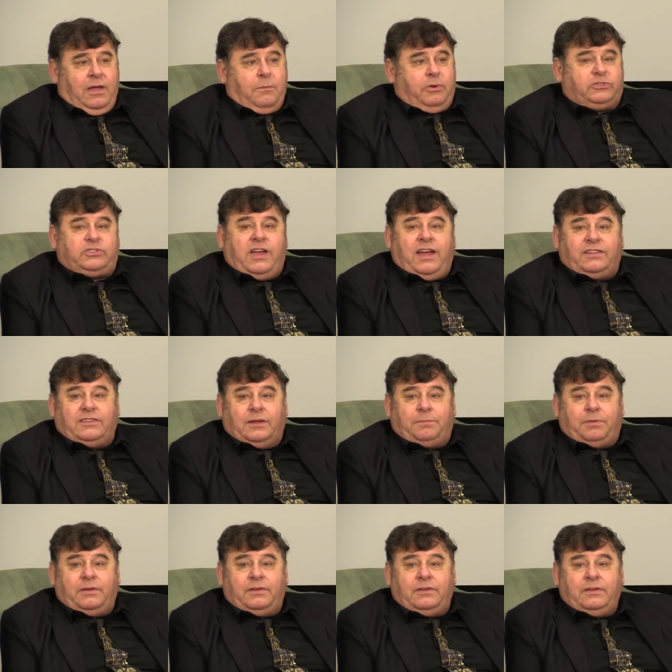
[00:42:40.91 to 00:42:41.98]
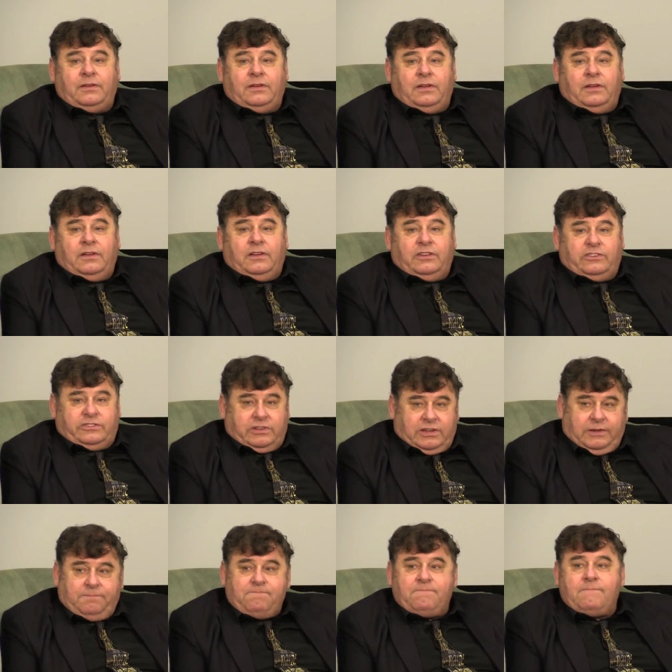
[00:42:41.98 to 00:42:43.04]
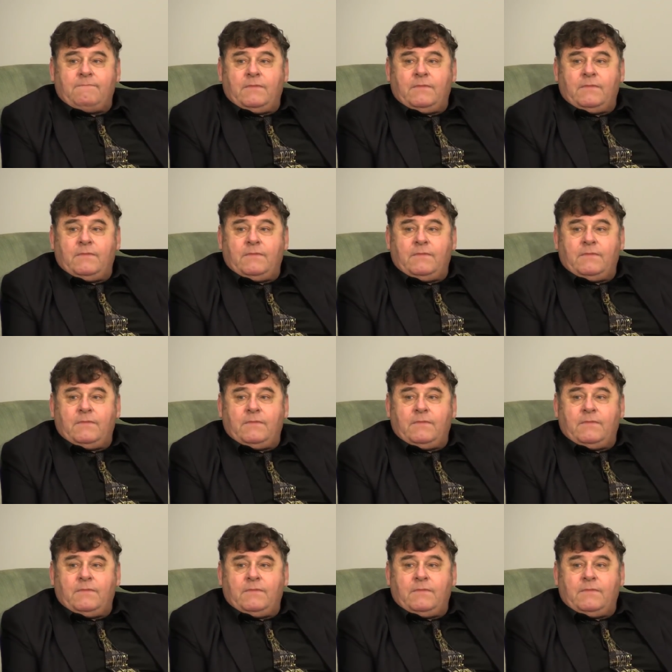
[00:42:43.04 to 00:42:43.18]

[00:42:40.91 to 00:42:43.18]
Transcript: Put your hand up. See?